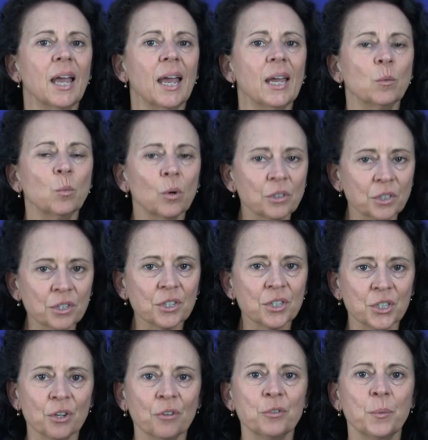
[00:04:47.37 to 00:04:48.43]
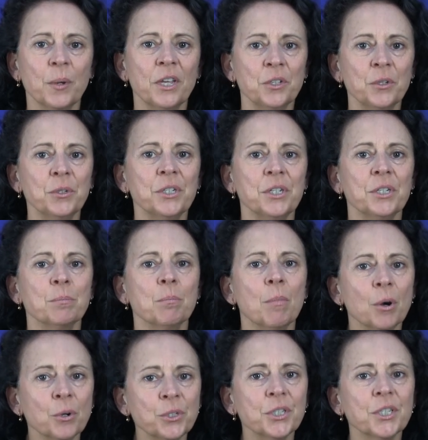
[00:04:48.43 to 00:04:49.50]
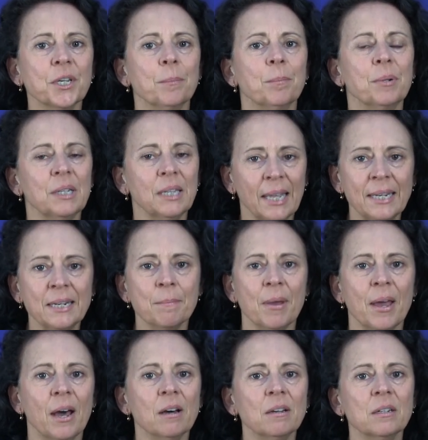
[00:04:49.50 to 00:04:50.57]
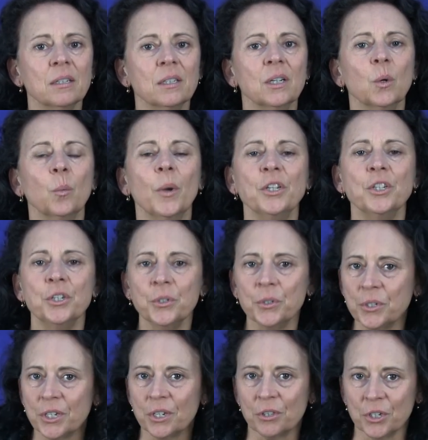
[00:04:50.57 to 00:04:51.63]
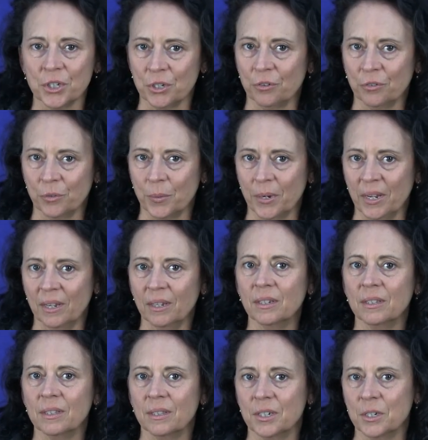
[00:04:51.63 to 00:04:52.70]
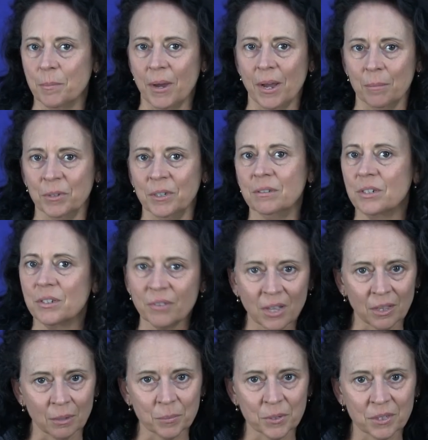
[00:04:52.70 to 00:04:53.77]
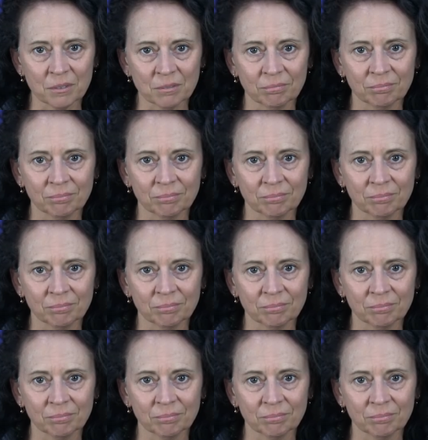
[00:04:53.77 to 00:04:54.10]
And what do the software users most complain about when using the software the department develops?